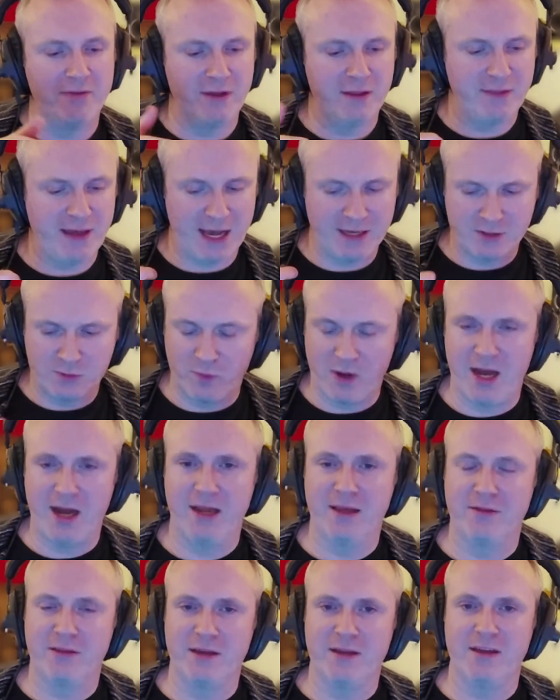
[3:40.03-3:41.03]
and that's
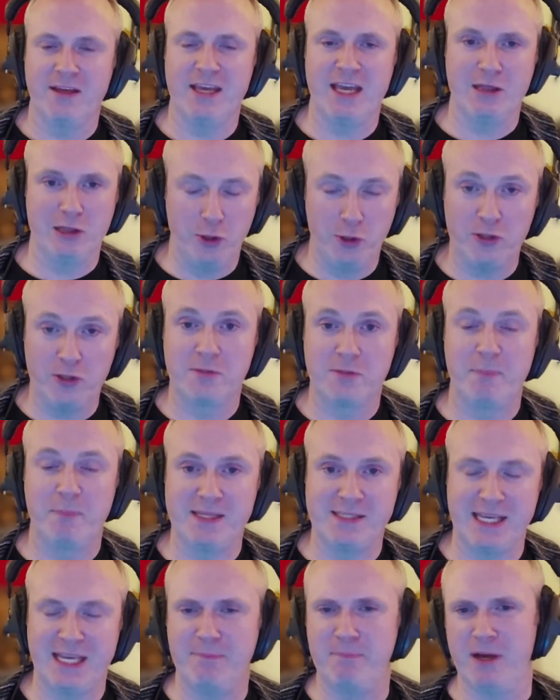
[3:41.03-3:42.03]
why it looked
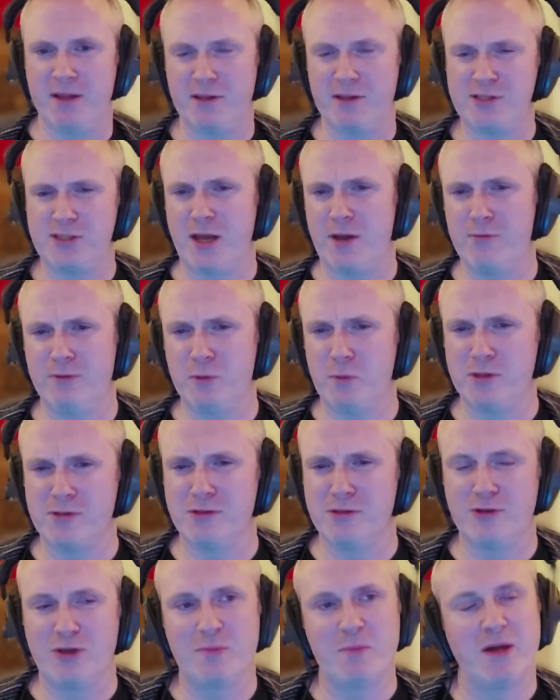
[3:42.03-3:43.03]
busy, but the sound
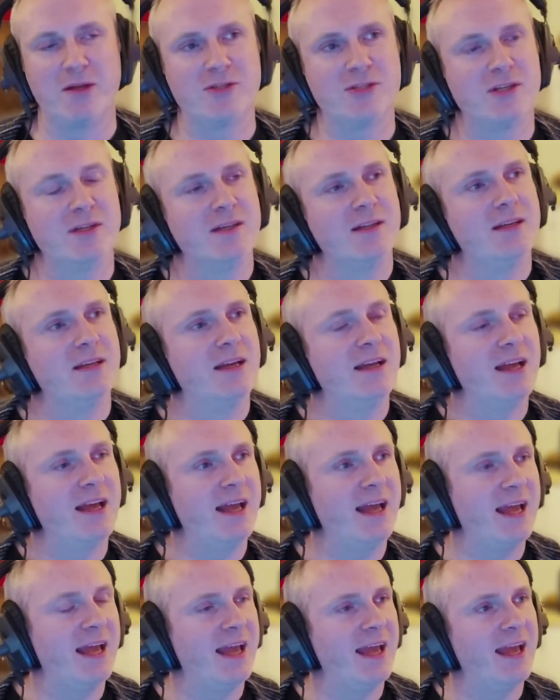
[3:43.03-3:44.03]
wasn't doing much.
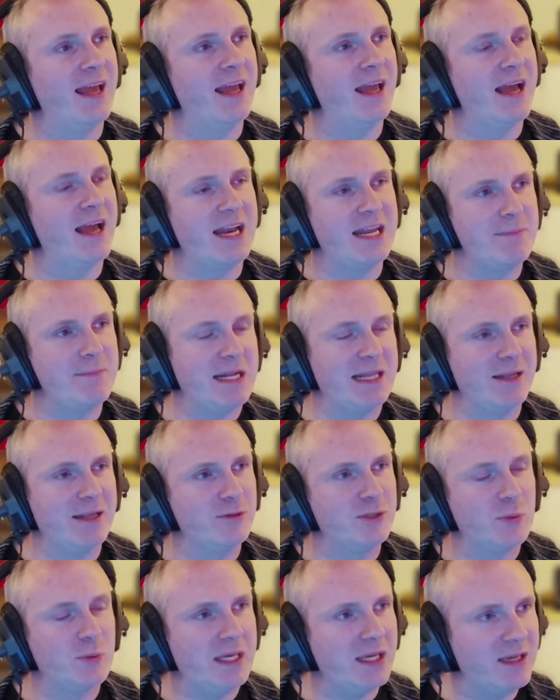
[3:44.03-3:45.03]
And he made a
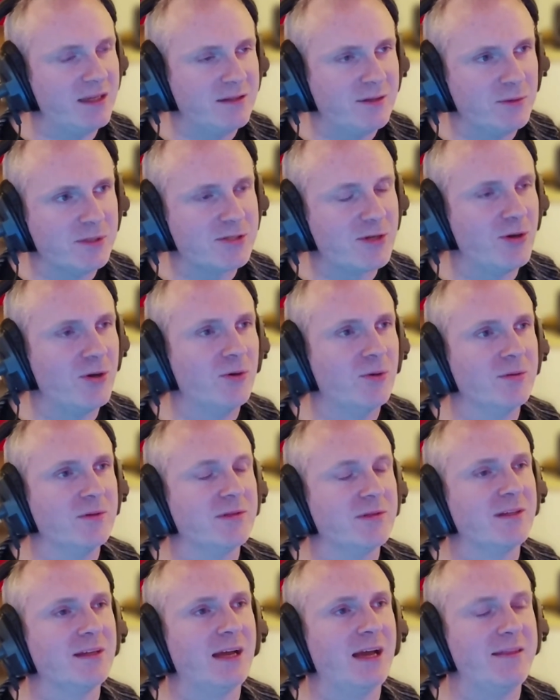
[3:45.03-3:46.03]
little tweak to his
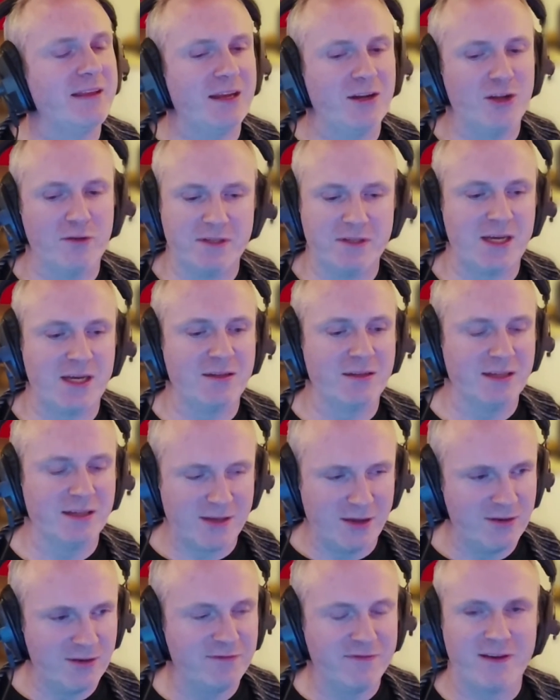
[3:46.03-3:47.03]
code, and then all of a sudden
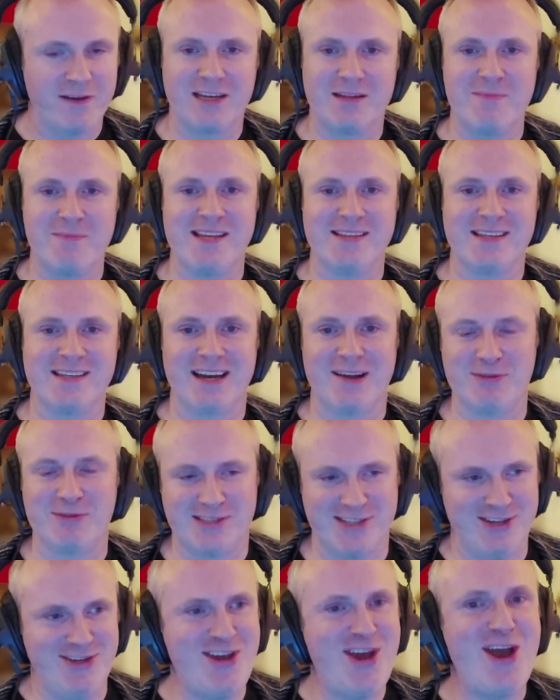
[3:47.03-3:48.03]
it sounded fucking amazing. And I
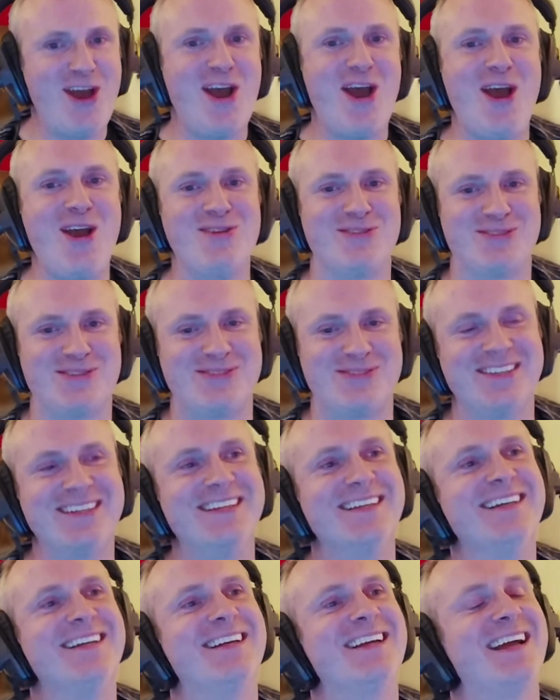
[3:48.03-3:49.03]
was just like, yes!
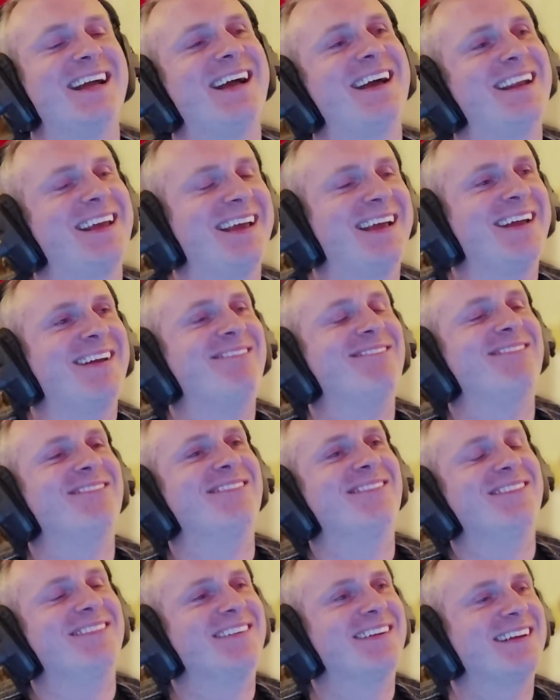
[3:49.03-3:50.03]

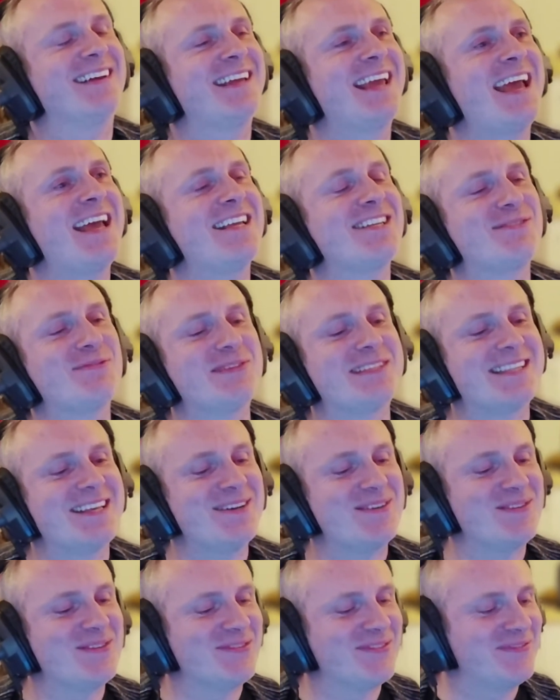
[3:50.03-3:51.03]
And it's those
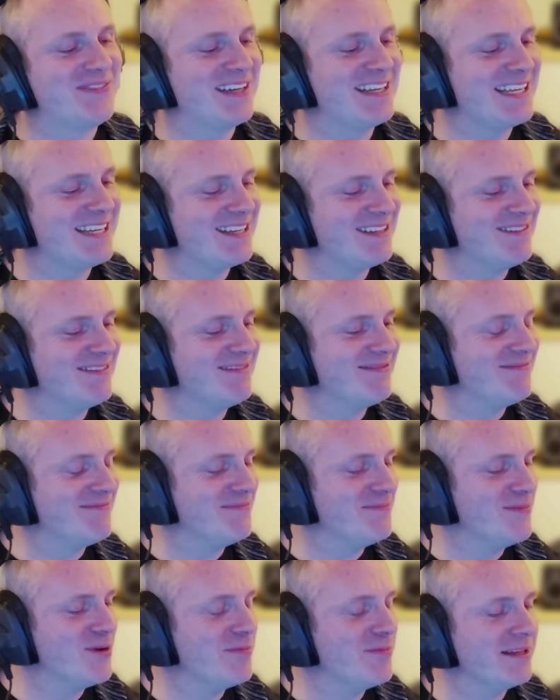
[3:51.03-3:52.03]
little funny
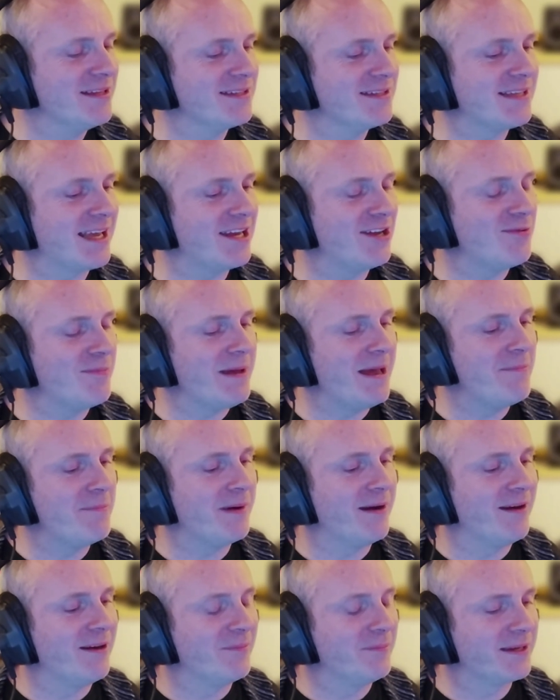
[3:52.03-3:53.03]
moments that you
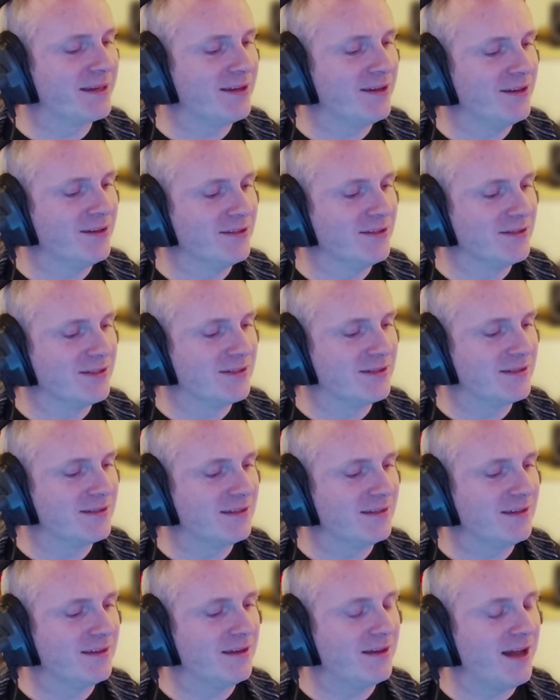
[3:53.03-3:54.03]
remember,
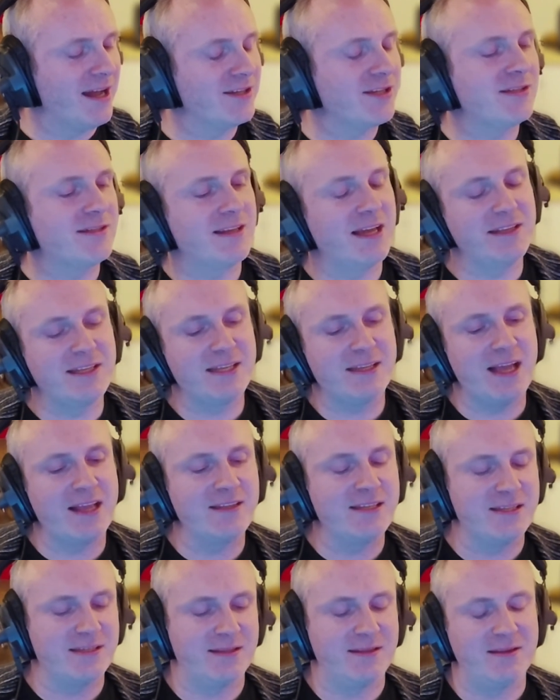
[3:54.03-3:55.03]
because I just
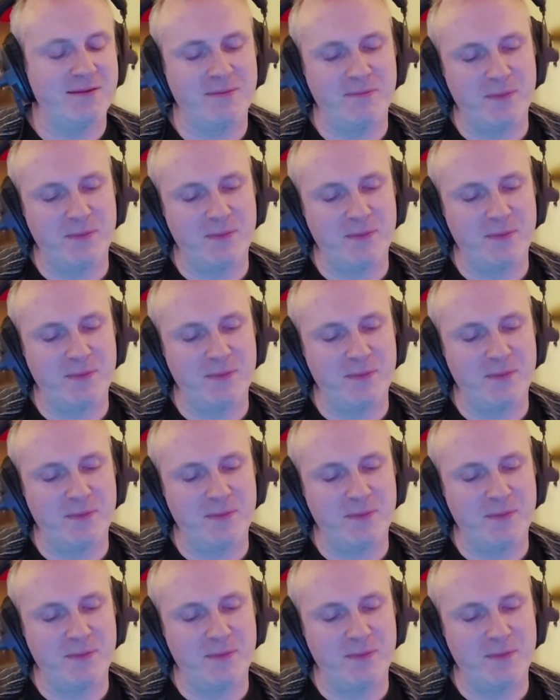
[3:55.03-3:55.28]
it's